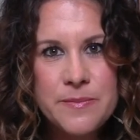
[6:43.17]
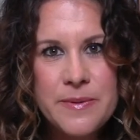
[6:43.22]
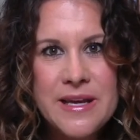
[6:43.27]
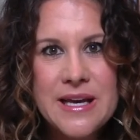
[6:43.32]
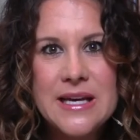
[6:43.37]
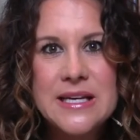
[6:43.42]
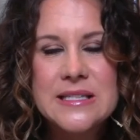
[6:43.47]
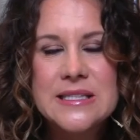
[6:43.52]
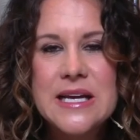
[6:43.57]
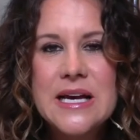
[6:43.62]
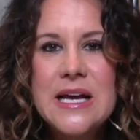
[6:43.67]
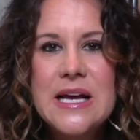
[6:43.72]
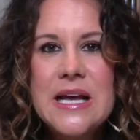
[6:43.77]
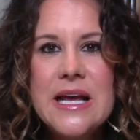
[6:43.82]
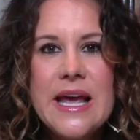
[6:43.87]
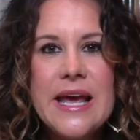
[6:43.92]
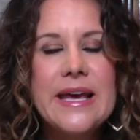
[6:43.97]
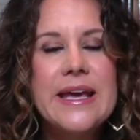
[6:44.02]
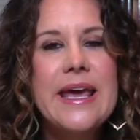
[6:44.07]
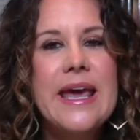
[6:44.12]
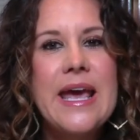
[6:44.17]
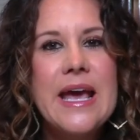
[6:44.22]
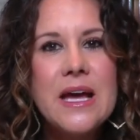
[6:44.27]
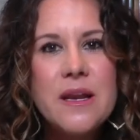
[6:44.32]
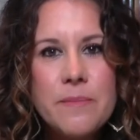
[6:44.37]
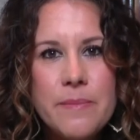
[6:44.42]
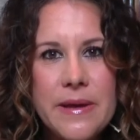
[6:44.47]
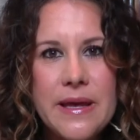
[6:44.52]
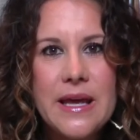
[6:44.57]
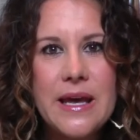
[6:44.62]
Because it
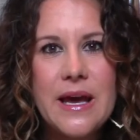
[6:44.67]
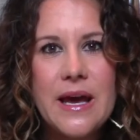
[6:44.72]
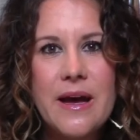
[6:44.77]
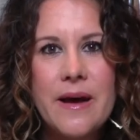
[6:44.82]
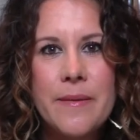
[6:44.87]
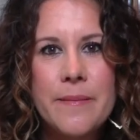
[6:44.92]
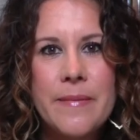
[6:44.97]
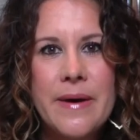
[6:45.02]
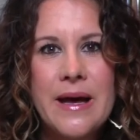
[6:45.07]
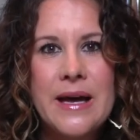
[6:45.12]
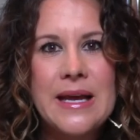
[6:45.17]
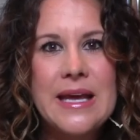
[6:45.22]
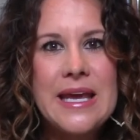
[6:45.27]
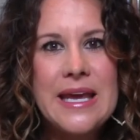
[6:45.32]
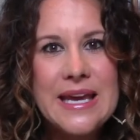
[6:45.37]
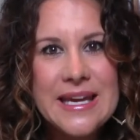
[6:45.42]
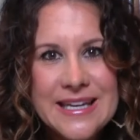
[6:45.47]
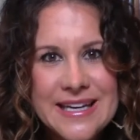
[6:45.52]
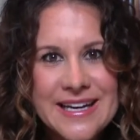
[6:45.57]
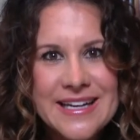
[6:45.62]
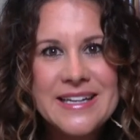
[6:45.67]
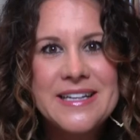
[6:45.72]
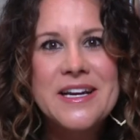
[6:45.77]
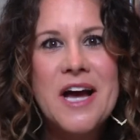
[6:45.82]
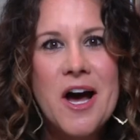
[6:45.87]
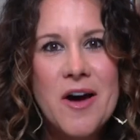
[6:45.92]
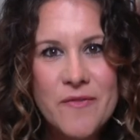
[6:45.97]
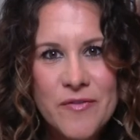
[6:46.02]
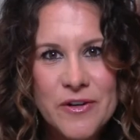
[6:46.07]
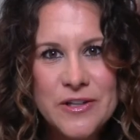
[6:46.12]
can be a heated
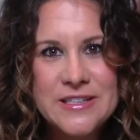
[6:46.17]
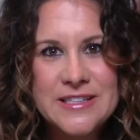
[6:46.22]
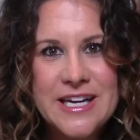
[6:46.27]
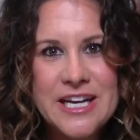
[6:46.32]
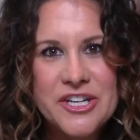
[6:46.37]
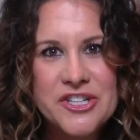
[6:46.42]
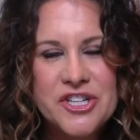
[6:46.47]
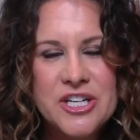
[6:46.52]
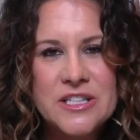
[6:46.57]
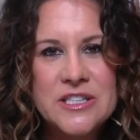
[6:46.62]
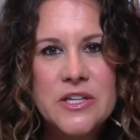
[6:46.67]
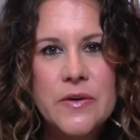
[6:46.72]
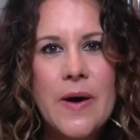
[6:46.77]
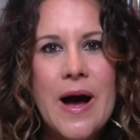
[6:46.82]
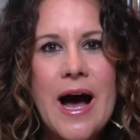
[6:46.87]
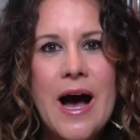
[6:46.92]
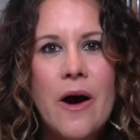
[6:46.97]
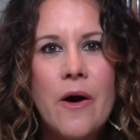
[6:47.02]
conversation. So